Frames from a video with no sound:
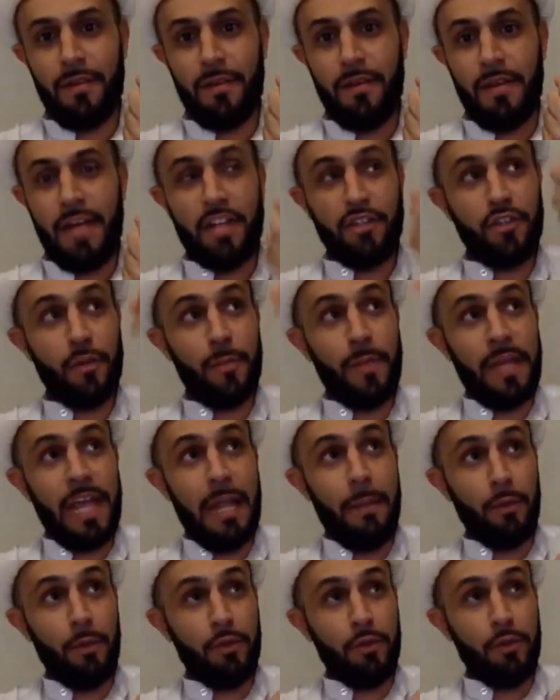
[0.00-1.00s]
and to be
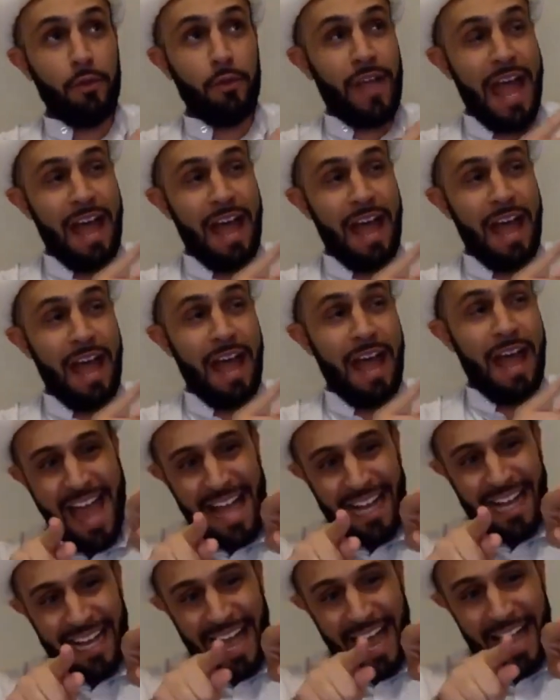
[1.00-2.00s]
able to have
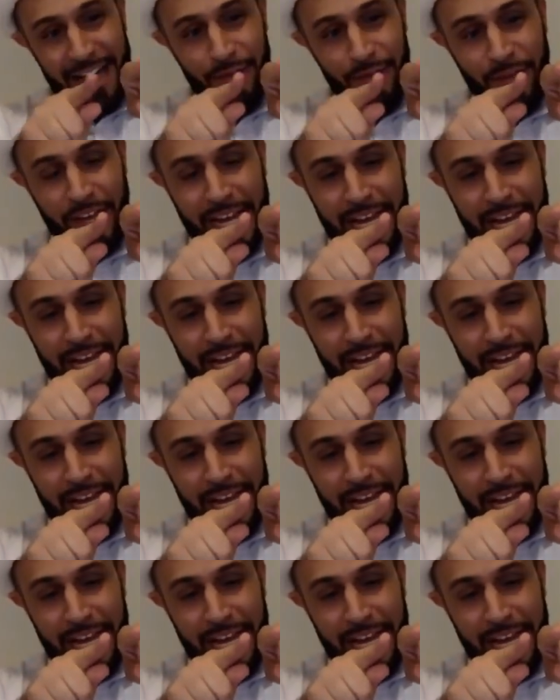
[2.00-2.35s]
that kind of